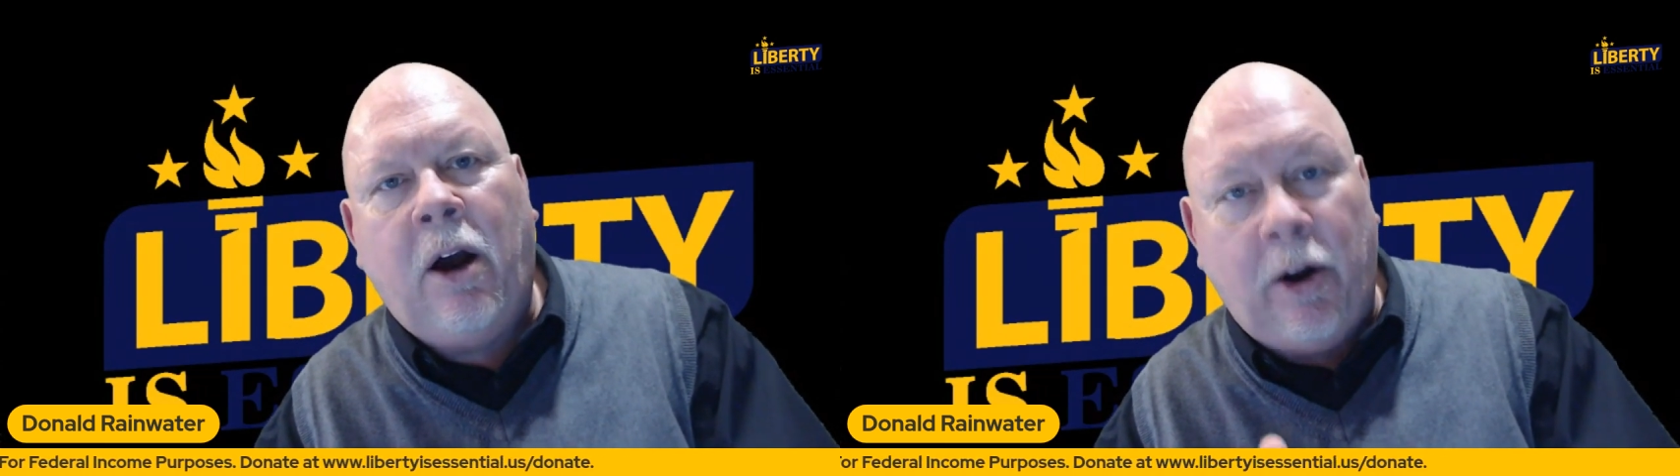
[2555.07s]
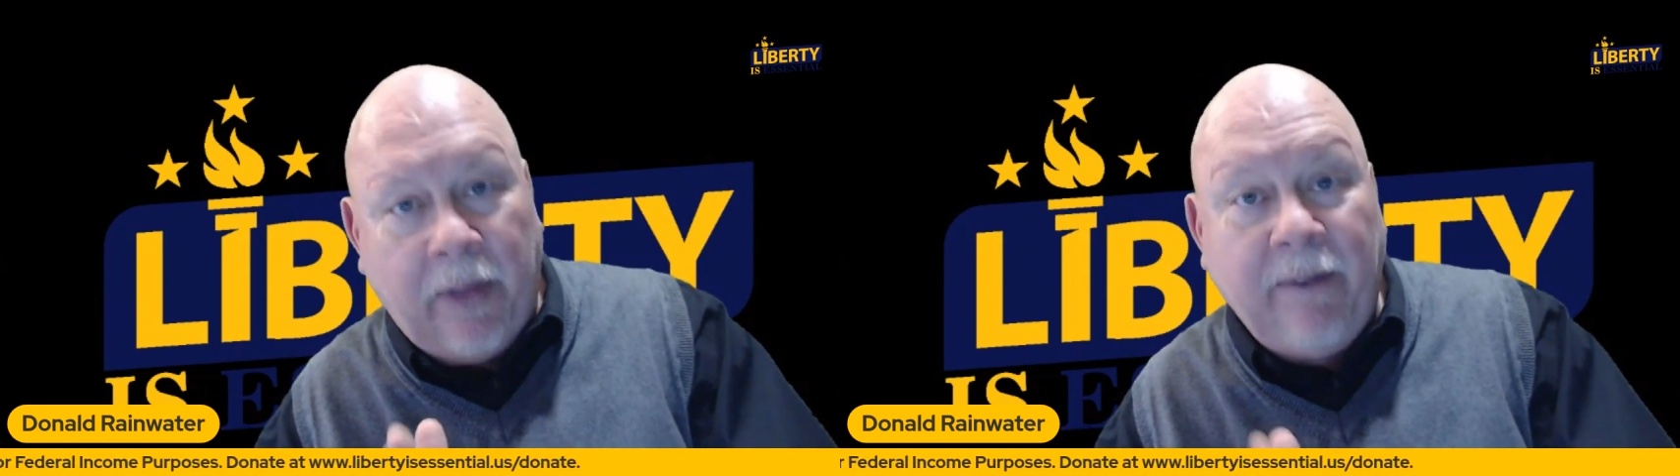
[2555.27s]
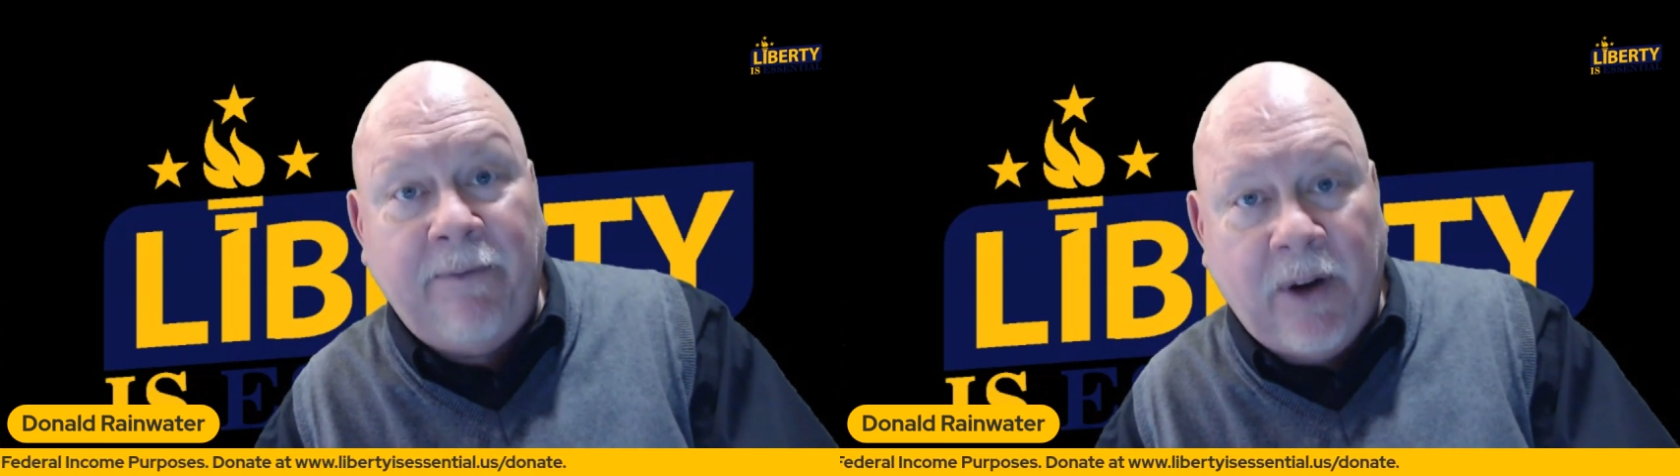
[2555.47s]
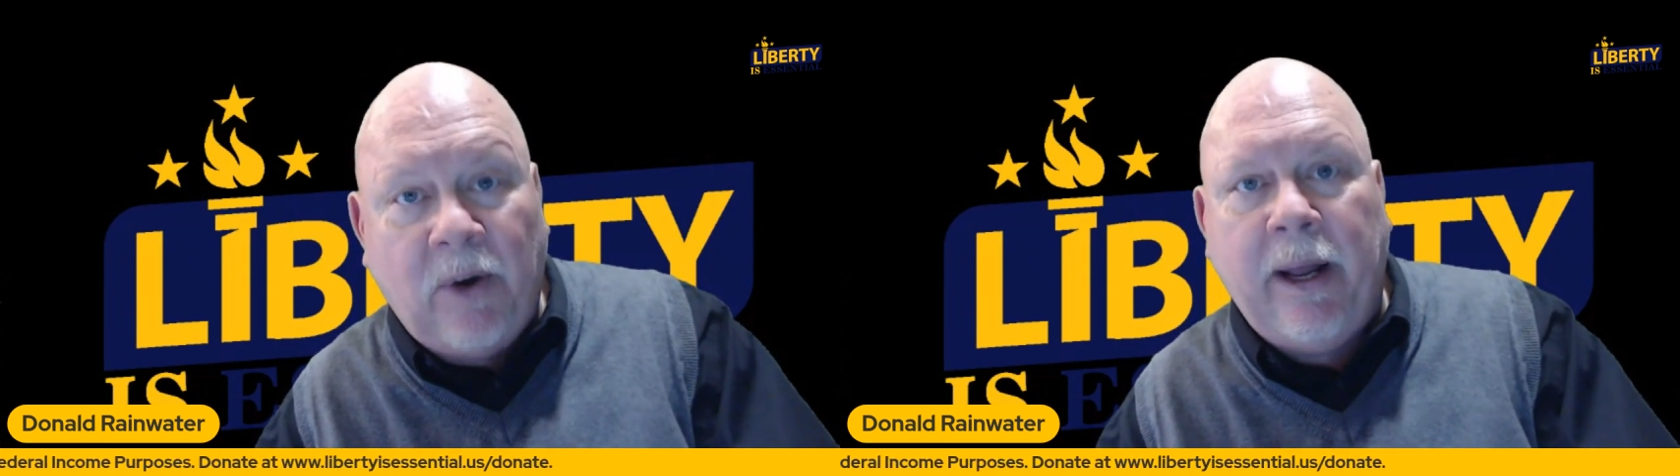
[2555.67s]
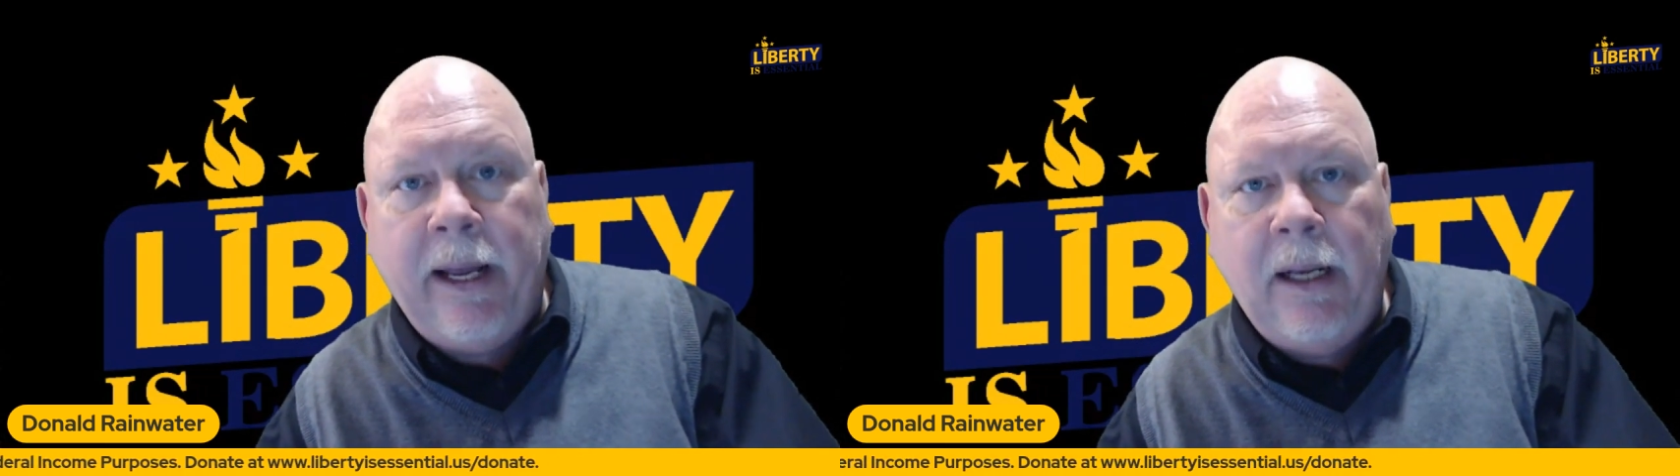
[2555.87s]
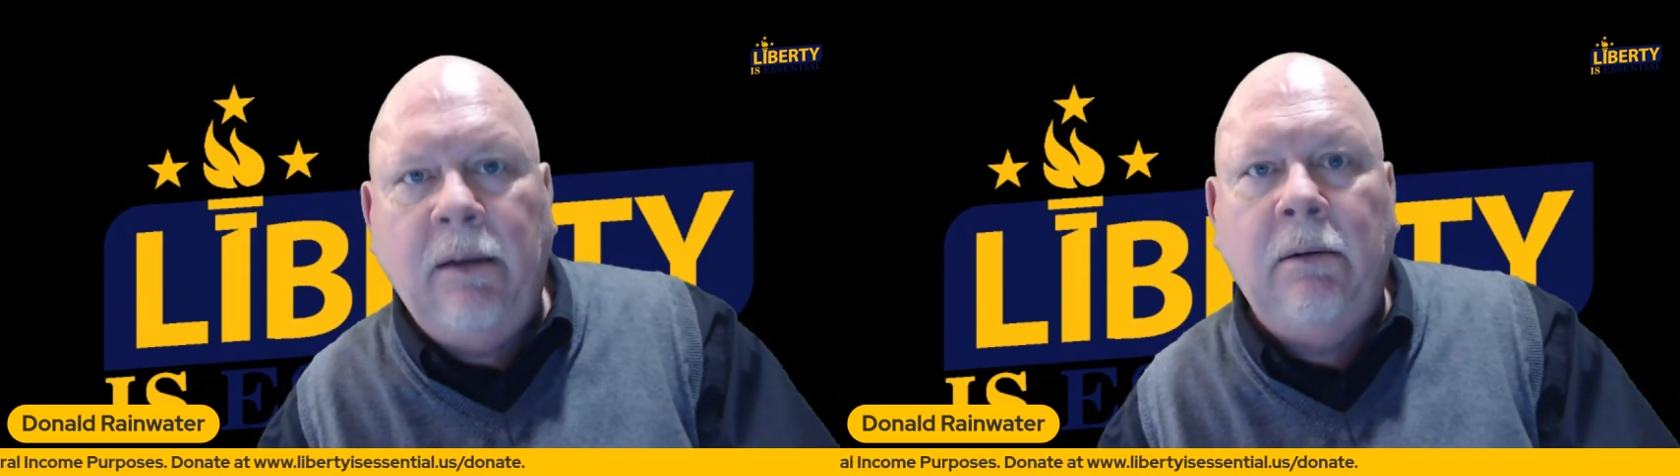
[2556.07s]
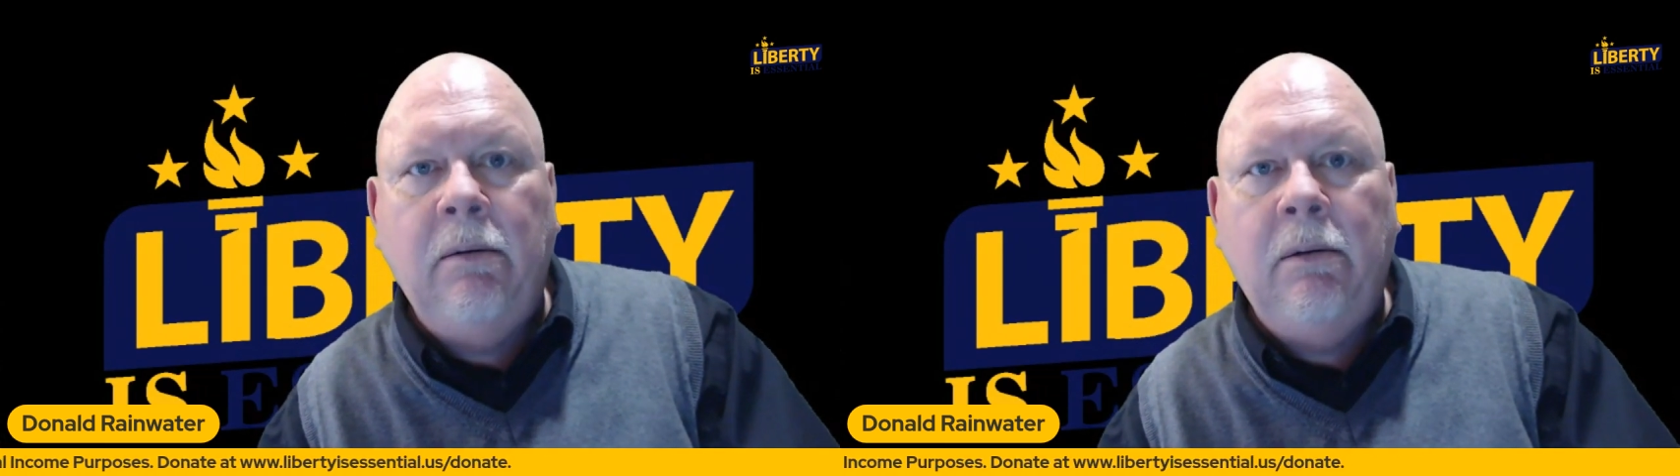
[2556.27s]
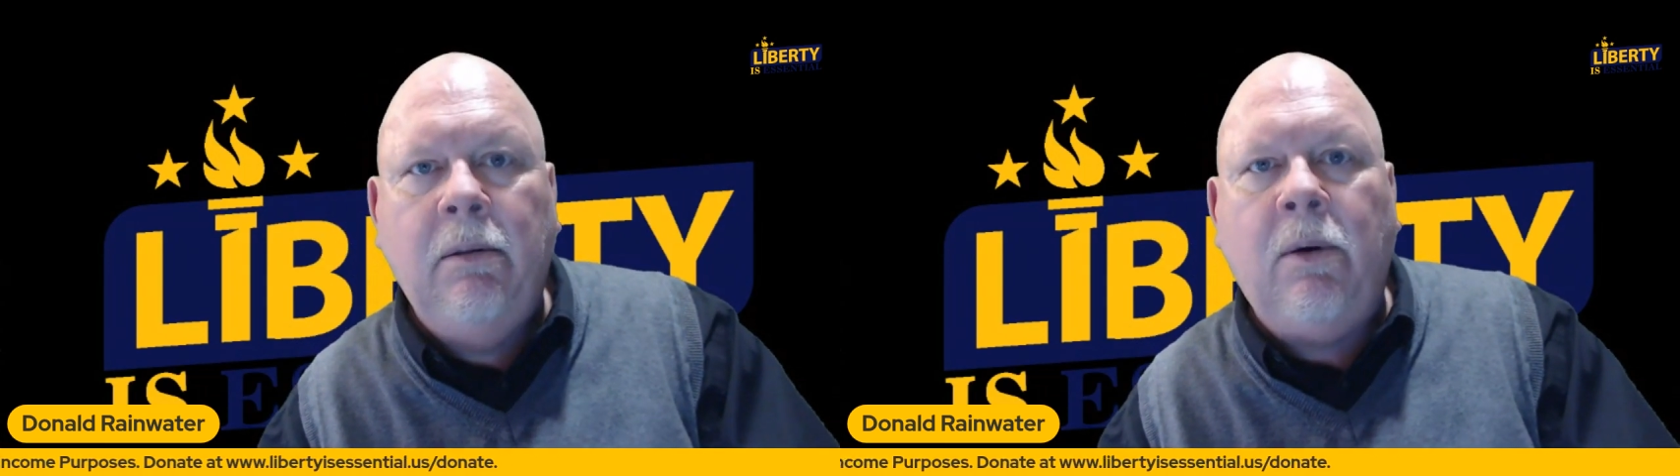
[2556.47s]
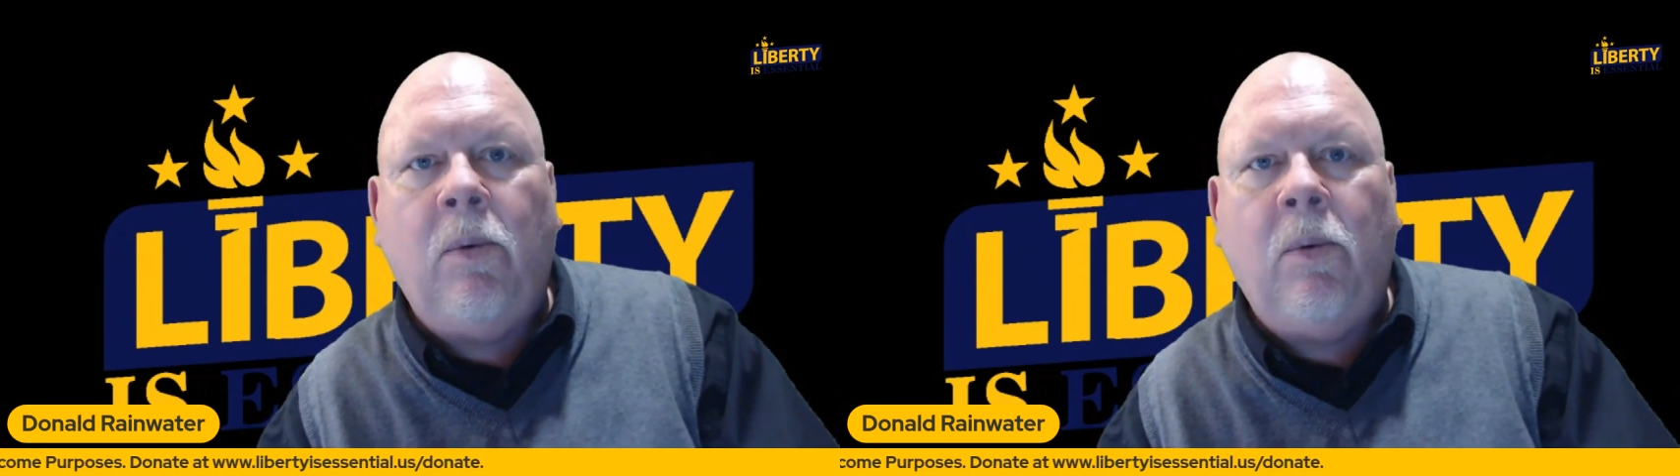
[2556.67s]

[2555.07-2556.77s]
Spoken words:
are they voting the